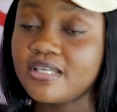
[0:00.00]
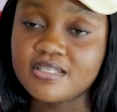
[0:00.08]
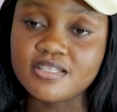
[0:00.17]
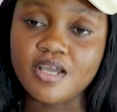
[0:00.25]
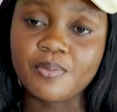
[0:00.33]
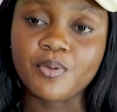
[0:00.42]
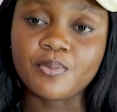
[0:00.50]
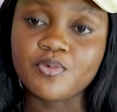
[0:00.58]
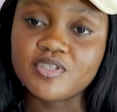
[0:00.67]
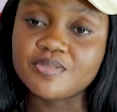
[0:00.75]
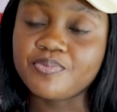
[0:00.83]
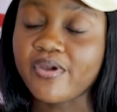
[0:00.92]
Yes, I
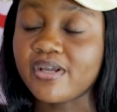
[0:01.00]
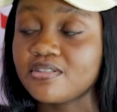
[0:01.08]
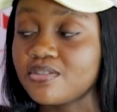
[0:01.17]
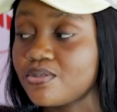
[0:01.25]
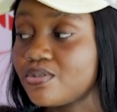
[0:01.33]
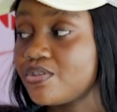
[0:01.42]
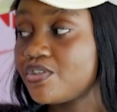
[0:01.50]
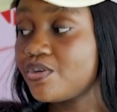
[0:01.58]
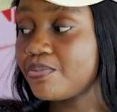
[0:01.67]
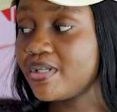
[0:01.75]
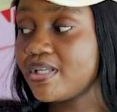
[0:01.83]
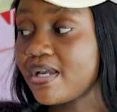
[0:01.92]
promote brands on
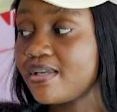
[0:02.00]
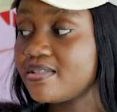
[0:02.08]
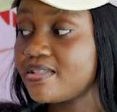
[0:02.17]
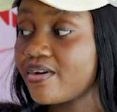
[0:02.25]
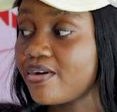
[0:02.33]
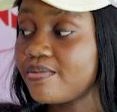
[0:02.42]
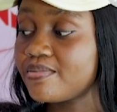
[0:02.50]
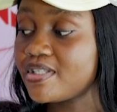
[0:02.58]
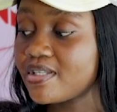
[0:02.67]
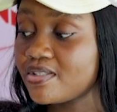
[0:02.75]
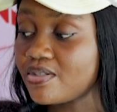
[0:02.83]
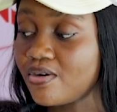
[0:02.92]
social media, Instagram,
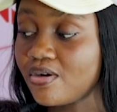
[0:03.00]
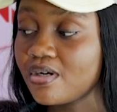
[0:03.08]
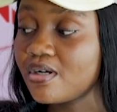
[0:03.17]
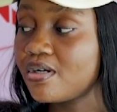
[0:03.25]
TikTok.